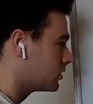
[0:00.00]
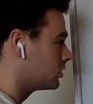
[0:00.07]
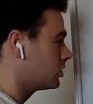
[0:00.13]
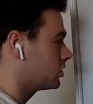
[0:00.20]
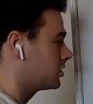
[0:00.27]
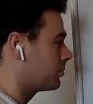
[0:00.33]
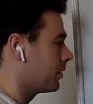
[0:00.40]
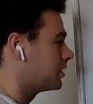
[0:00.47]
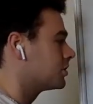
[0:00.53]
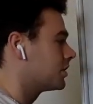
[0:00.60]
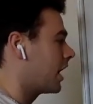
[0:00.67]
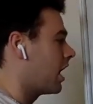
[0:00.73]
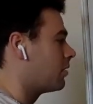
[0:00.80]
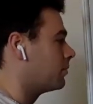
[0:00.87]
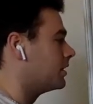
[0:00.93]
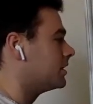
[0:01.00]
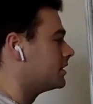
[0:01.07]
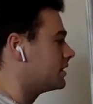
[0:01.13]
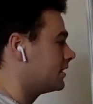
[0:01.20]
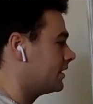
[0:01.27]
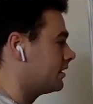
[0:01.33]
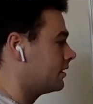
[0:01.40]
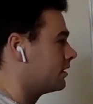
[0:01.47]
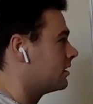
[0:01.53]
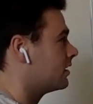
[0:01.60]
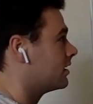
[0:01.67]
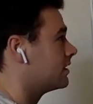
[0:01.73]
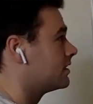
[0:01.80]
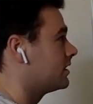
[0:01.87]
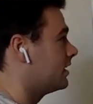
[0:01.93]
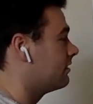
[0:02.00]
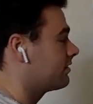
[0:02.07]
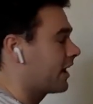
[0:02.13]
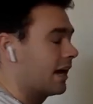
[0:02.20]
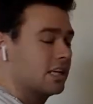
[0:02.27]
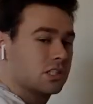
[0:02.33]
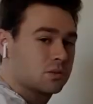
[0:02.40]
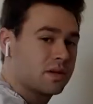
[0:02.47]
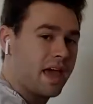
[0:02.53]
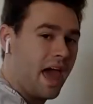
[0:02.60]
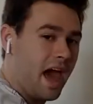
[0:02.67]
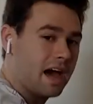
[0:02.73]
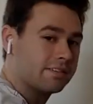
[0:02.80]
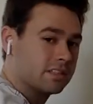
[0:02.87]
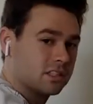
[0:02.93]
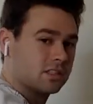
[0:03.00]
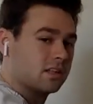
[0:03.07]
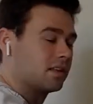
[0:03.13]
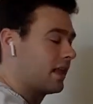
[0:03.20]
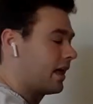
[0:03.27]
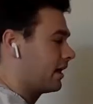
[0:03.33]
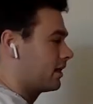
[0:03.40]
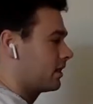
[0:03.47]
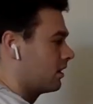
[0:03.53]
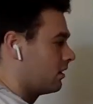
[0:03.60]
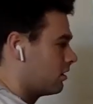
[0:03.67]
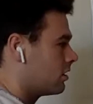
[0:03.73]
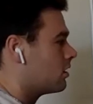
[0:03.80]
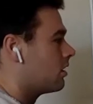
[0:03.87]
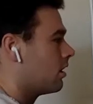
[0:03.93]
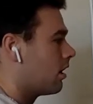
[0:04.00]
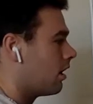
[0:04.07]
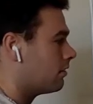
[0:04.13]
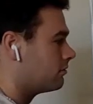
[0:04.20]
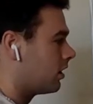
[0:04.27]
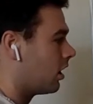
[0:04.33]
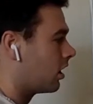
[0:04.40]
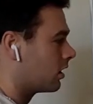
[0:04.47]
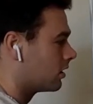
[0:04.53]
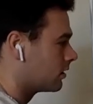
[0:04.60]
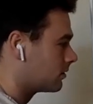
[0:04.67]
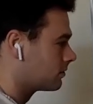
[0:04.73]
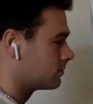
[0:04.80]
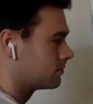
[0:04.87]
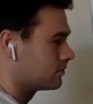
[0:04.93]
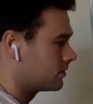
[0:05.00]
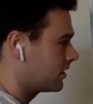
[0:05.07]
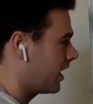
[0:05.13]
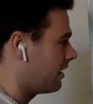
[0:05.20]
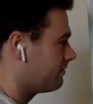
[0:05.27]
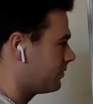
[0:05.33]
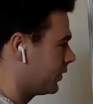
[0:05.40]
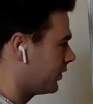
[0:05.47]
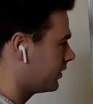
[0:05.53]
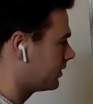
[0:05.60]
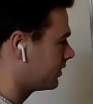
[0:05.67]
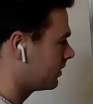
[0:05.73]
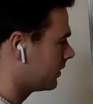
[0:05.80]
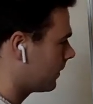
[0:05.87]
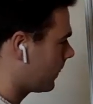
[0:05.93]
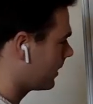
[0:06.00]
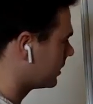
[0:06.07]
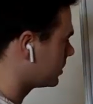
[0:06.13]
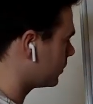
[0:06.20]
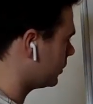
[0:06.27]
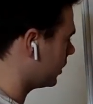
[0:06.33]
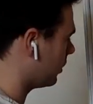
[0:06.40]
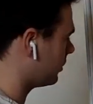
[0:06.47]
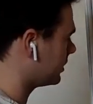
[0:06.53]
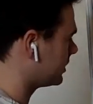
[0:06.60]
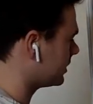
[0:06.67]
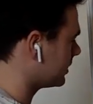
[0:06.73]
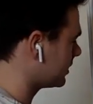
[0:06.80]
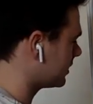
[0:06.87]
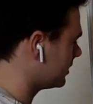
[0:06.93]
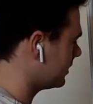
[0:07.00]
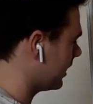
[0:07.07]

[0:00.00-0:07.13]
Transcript: So it just depends on how many C C of Ks we have is the length of our time period. So we know this is